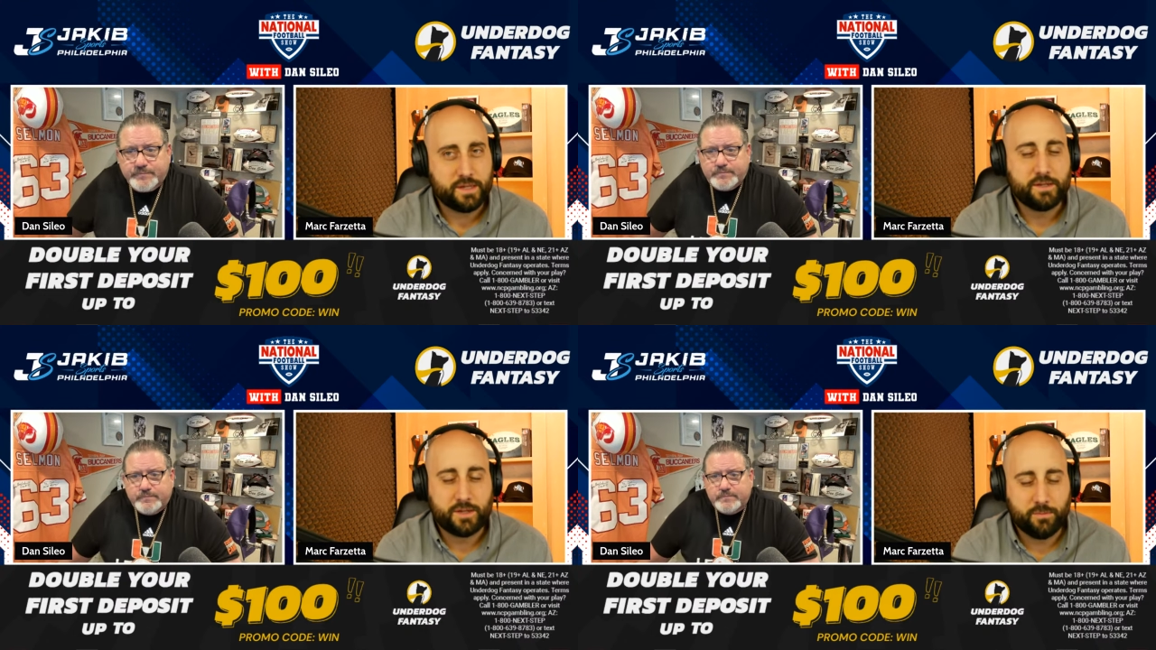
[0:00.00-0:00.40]

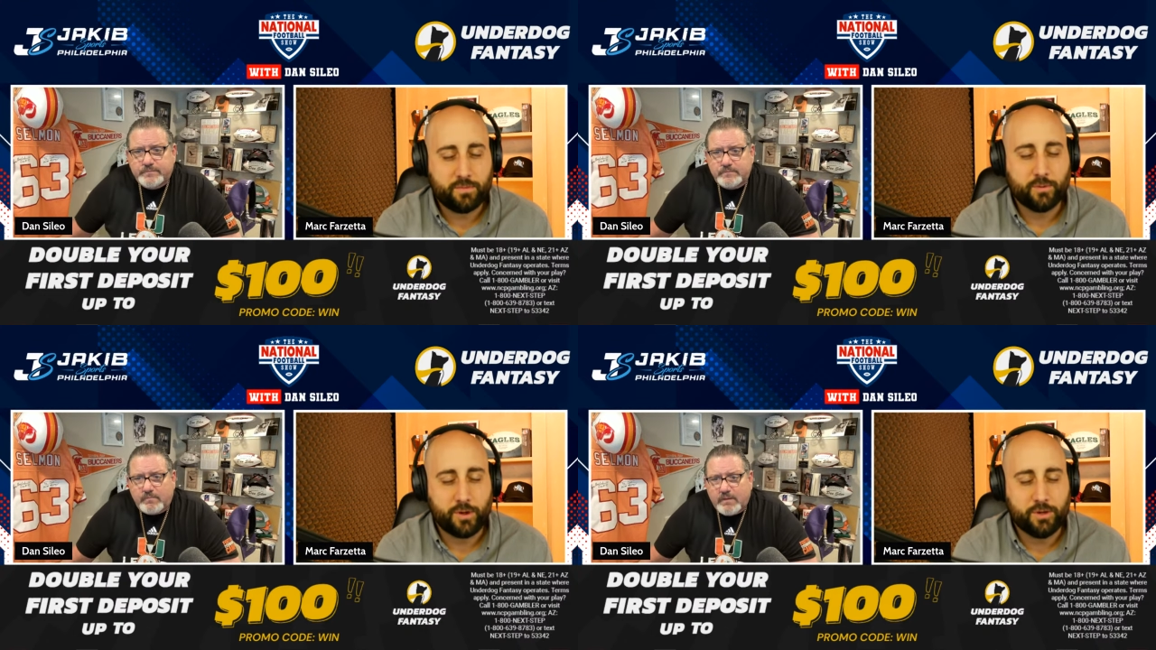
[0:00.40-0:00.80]
Speaker 1: to
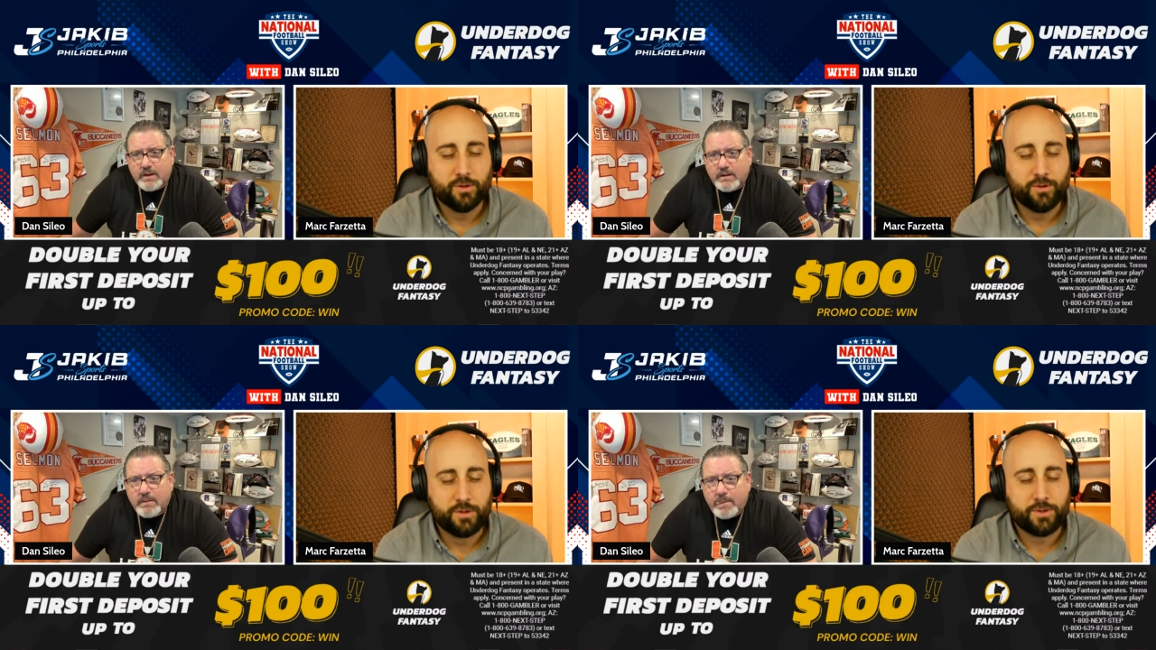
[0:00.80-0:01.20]
what you
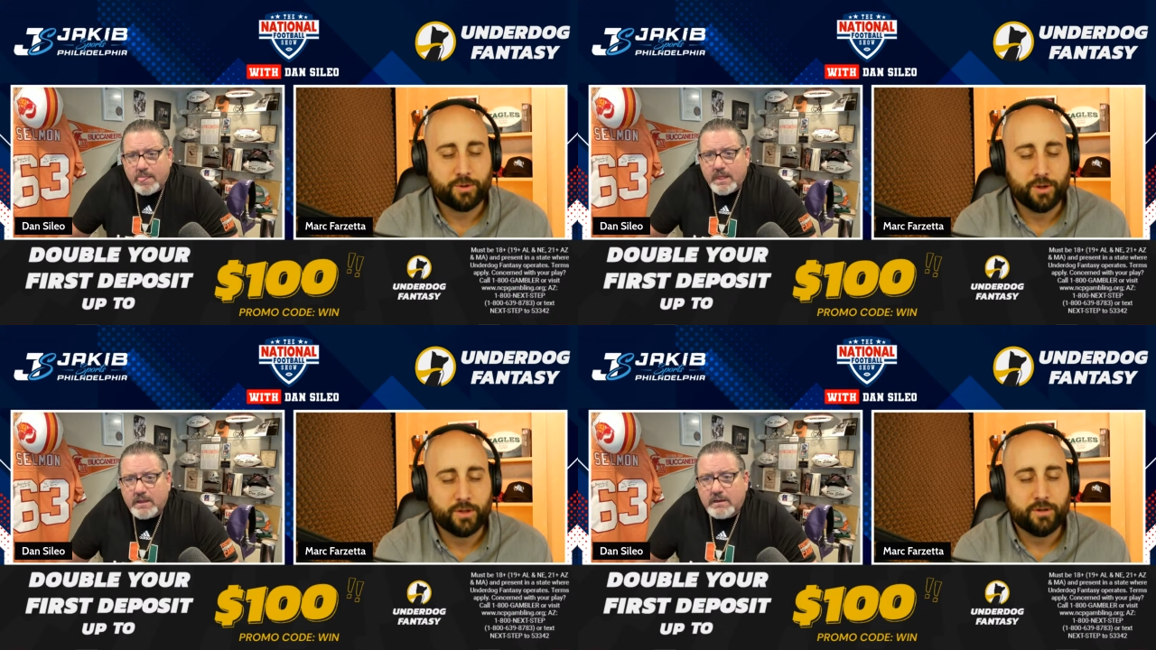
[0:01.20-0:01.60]
alluded to
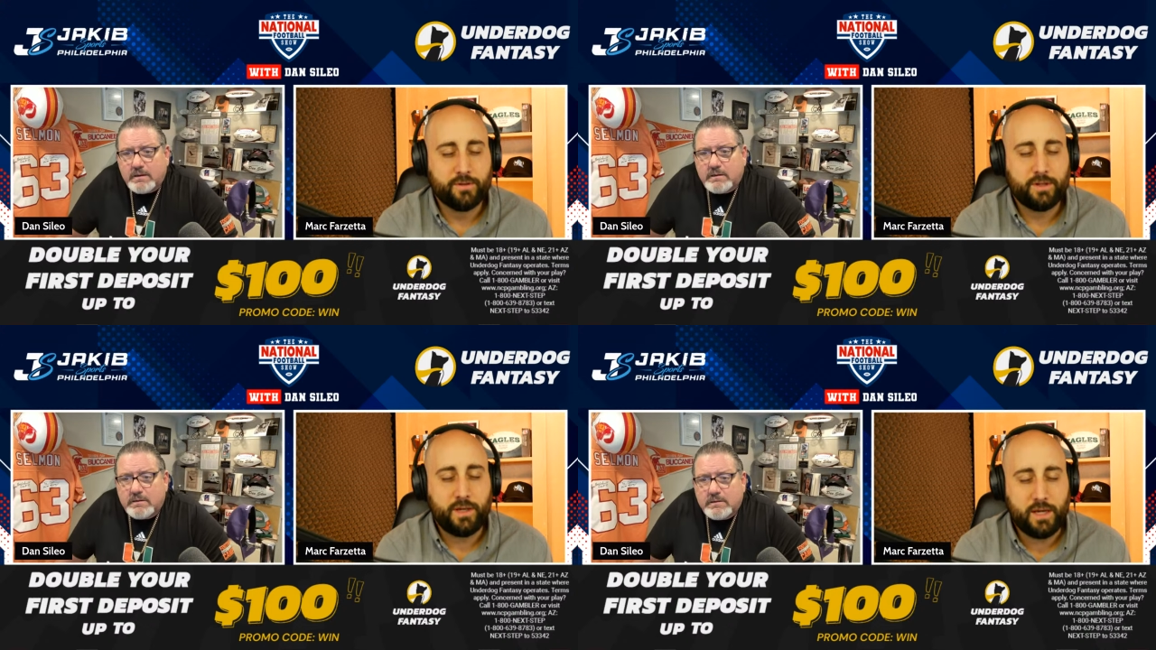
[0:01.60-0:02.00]
earlier,
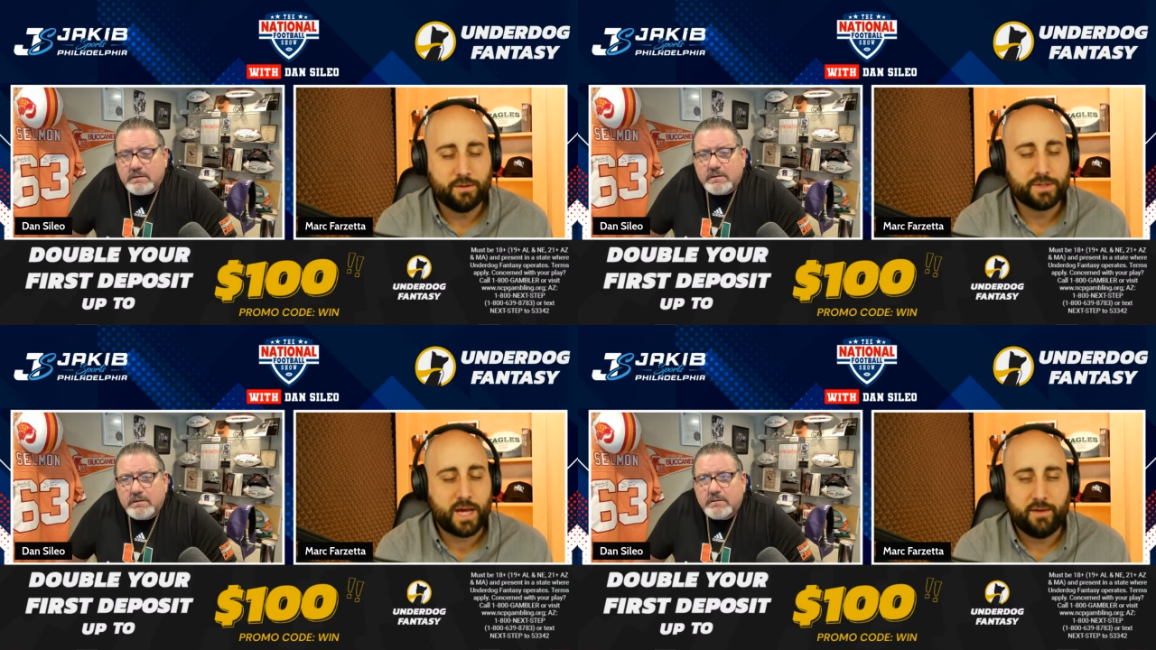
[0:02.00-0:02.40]
the
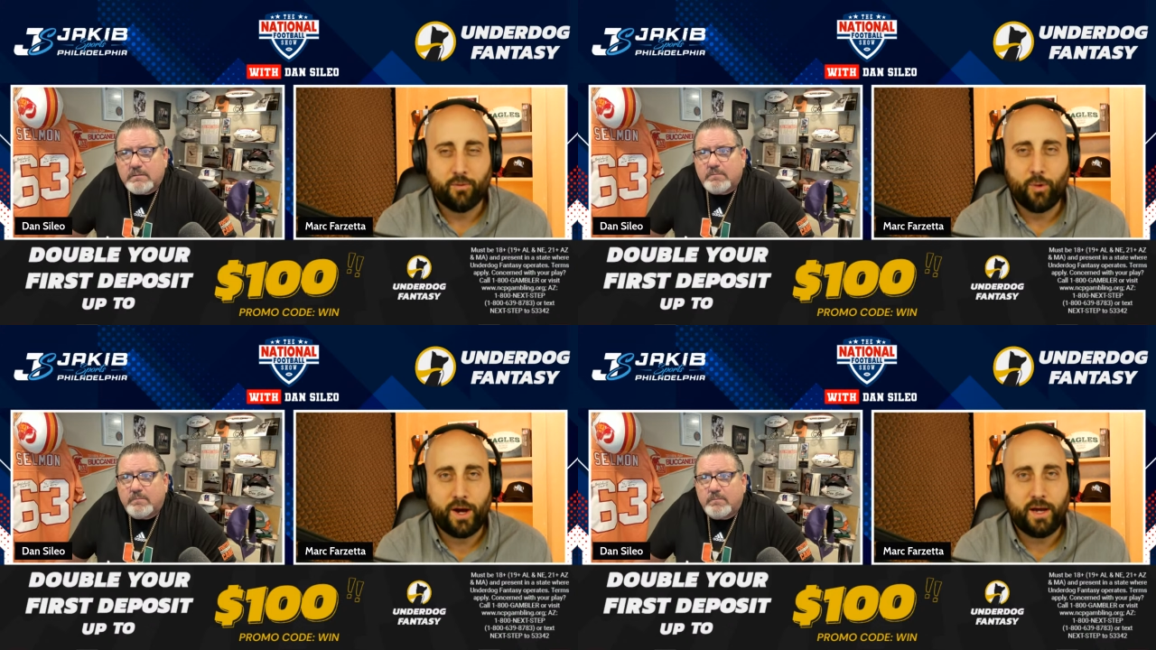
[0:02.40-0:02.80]
Eagles have a
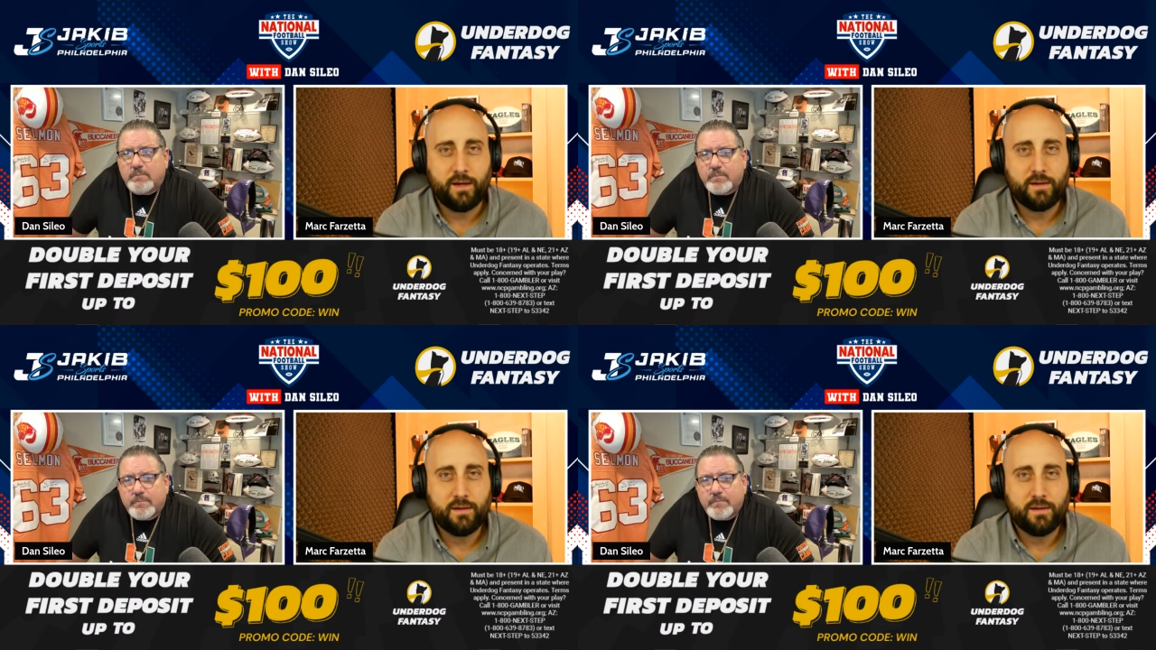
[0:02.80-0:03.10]
way.